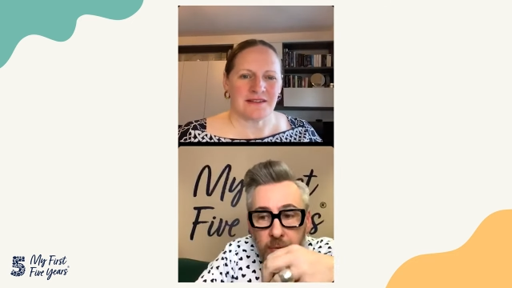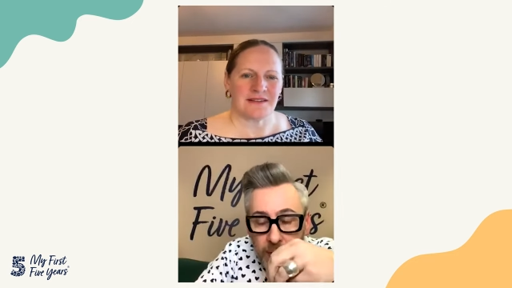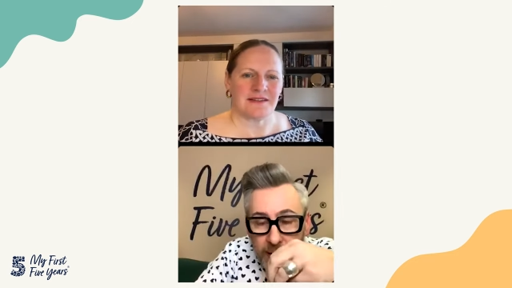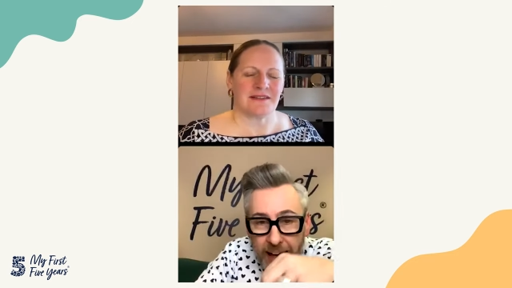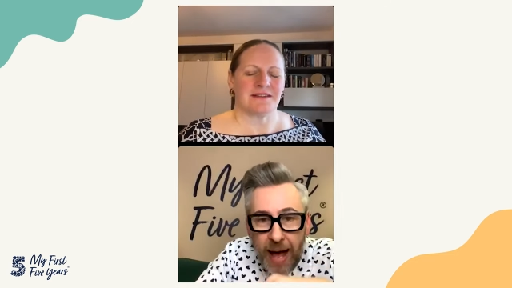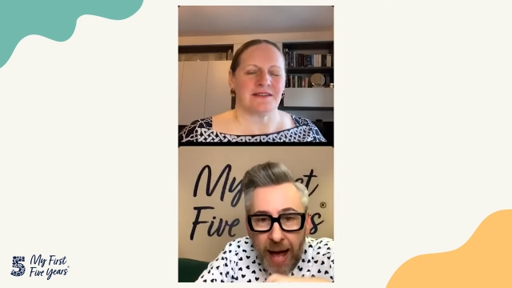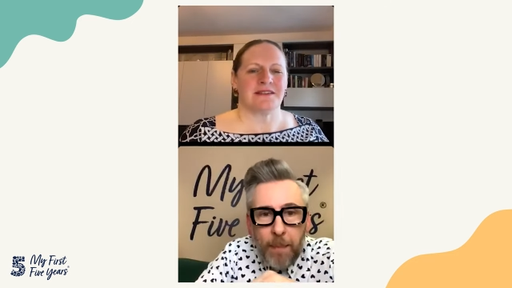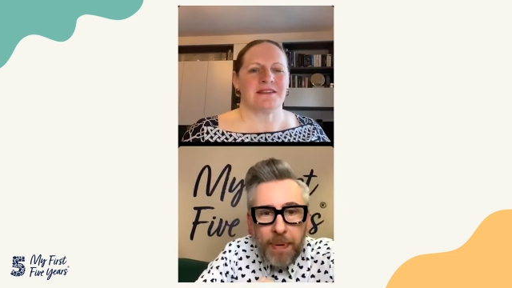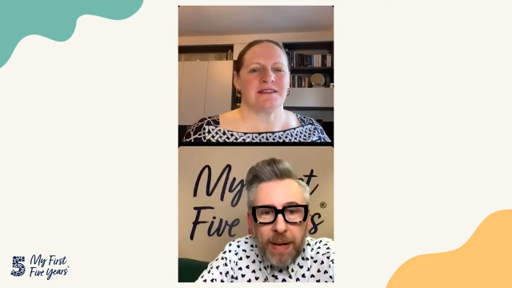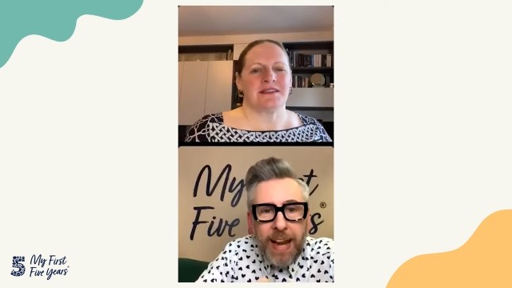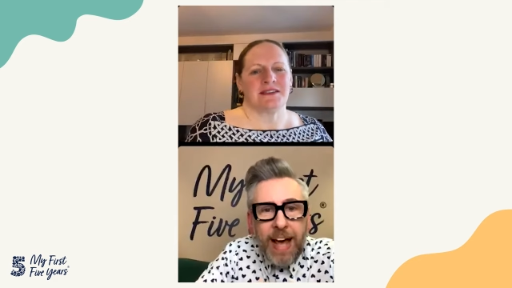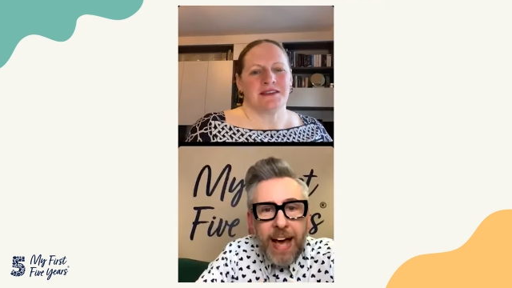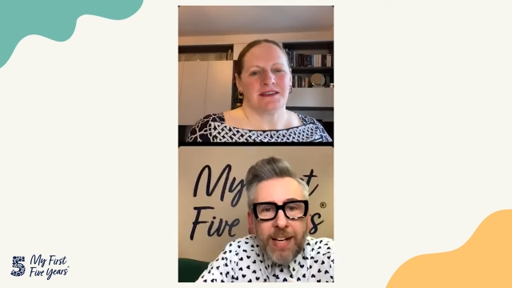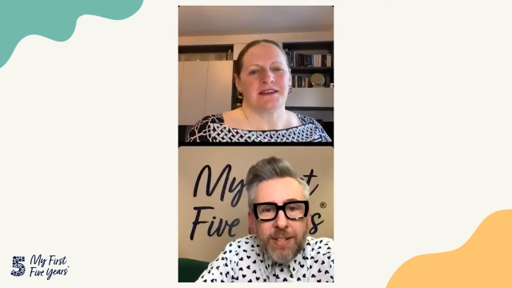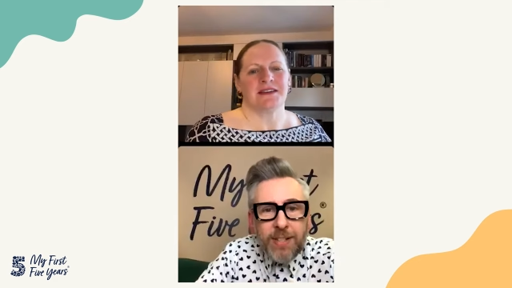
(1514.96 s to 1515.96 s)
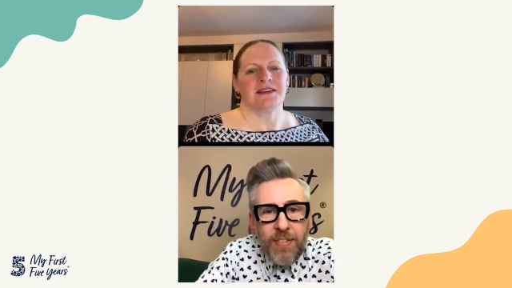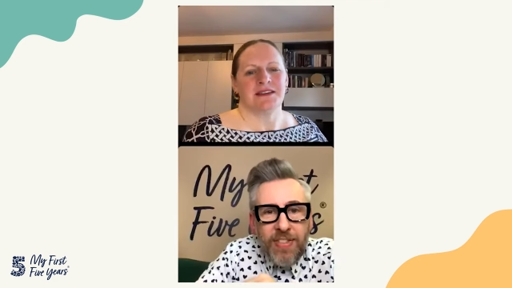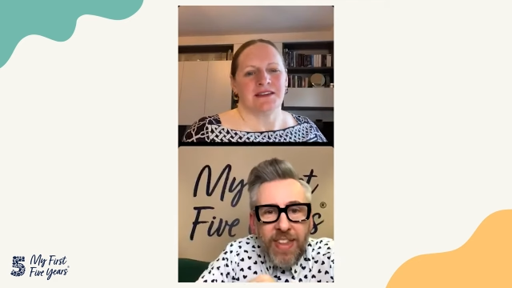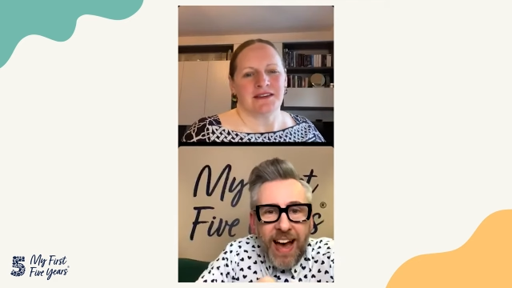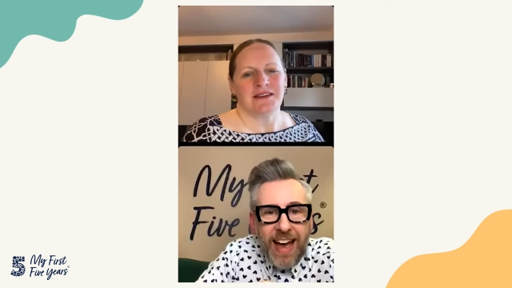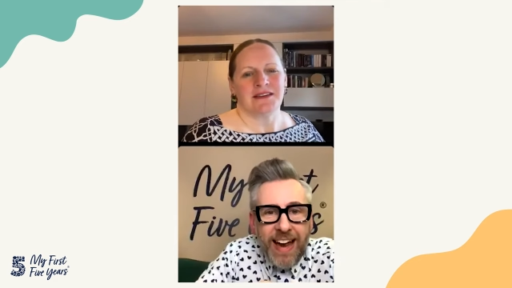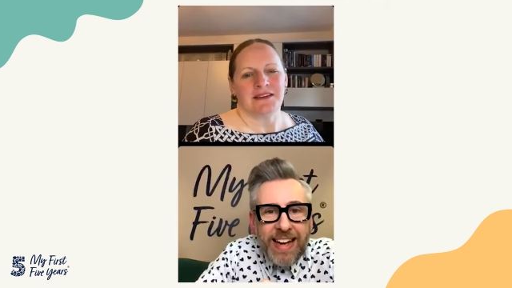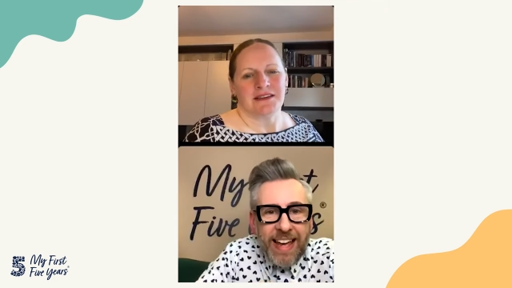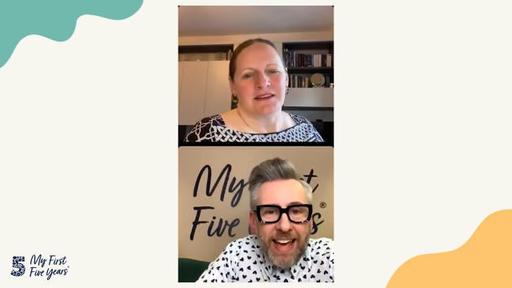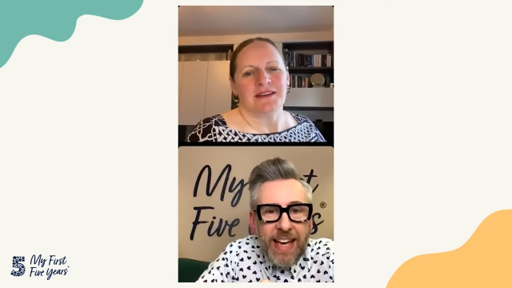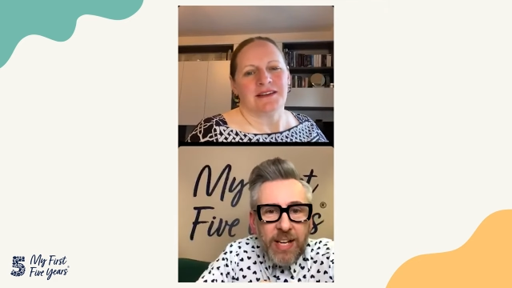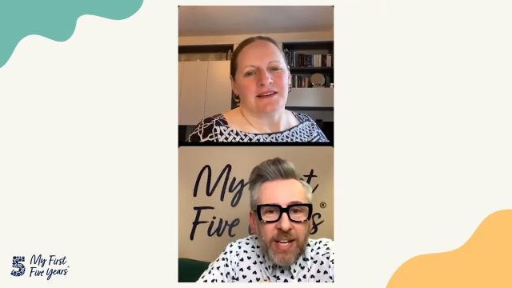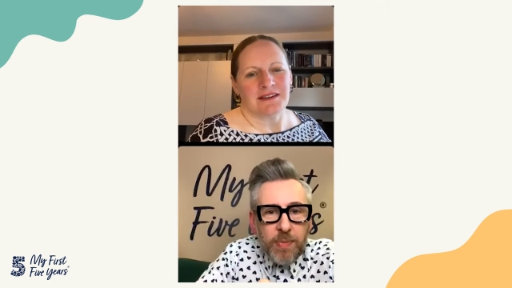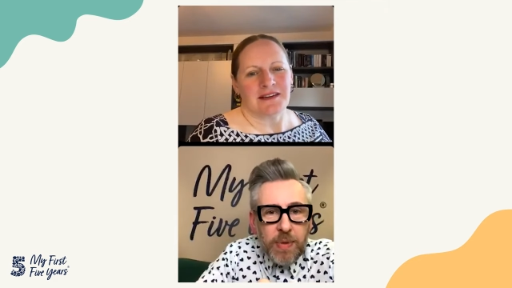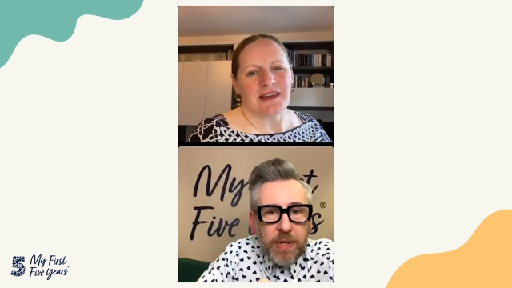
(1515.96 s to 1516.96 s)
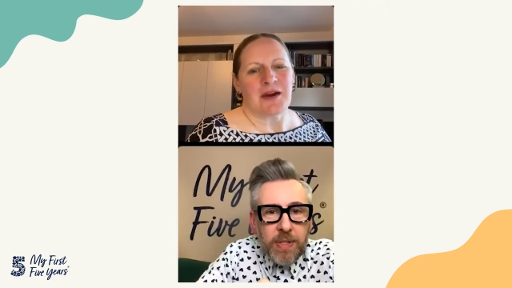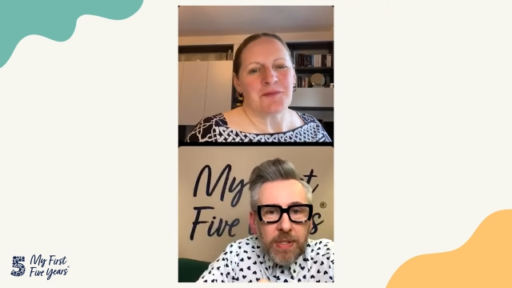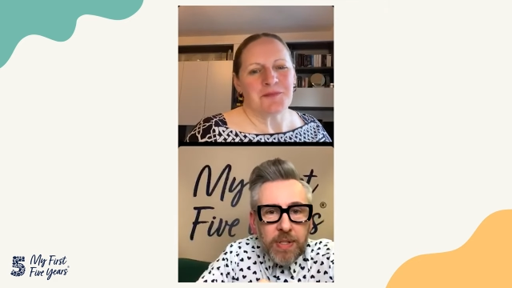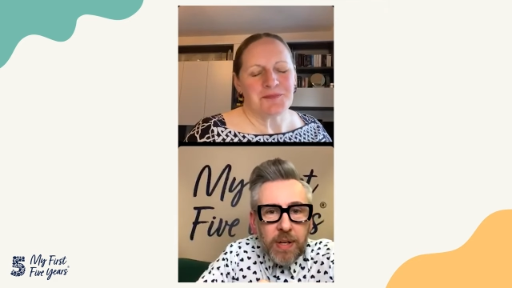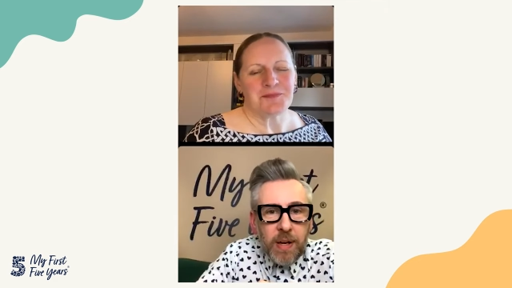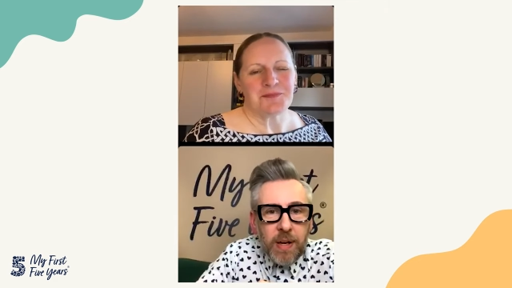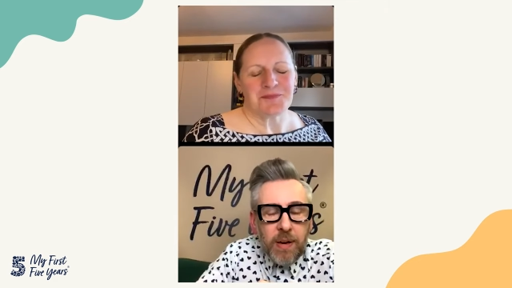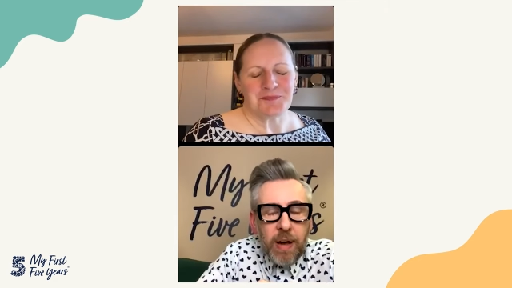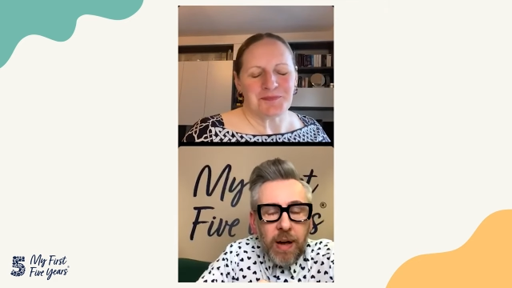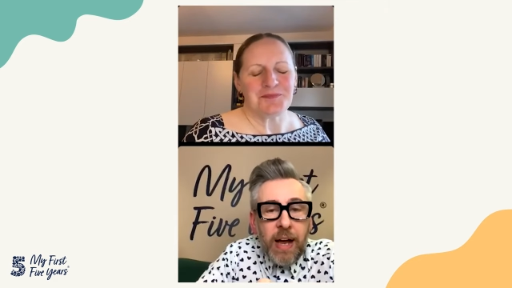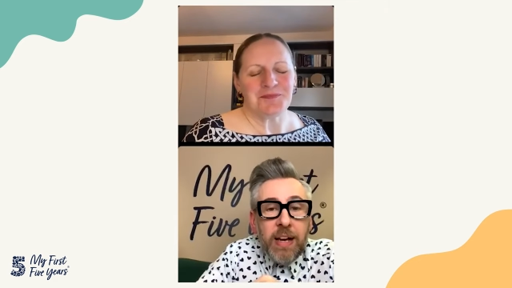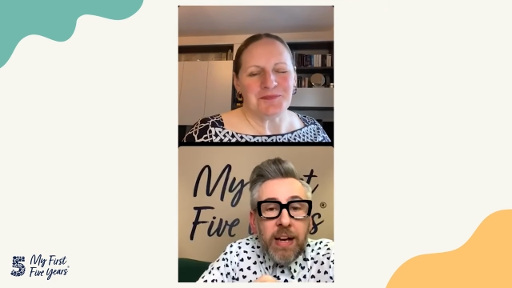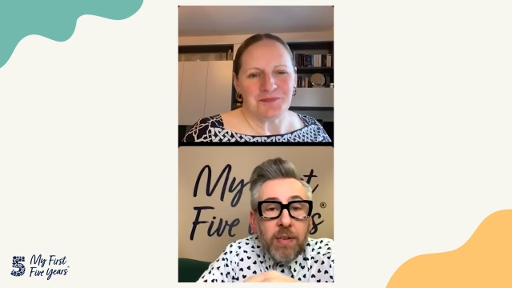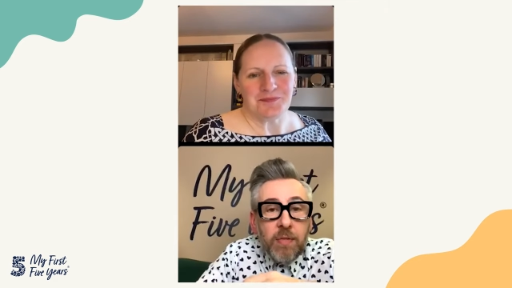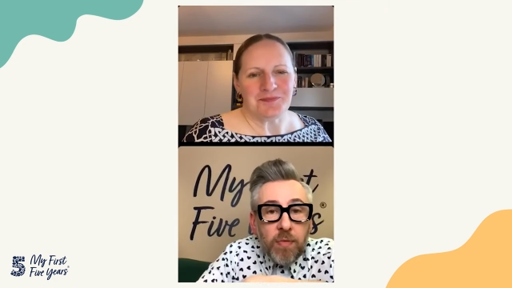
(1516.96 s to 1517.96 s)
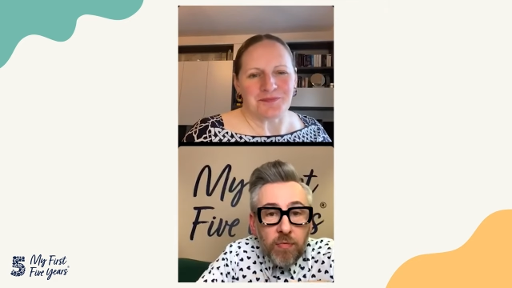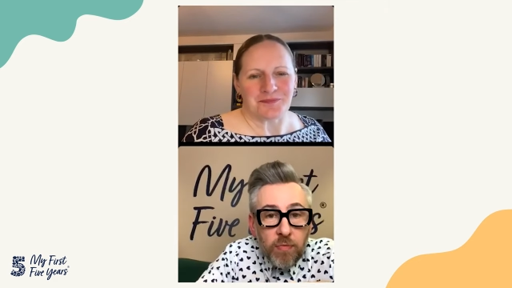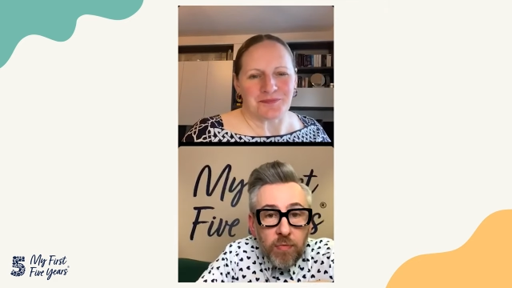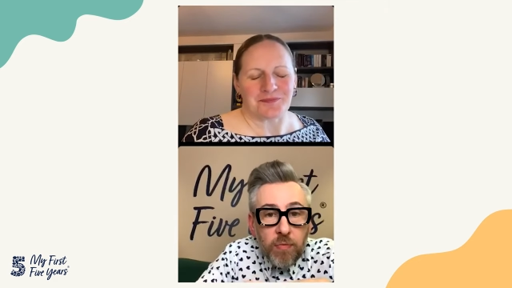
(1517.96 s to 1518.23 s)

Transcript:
Speaker 1: capitalize on that engagement. Yeah and but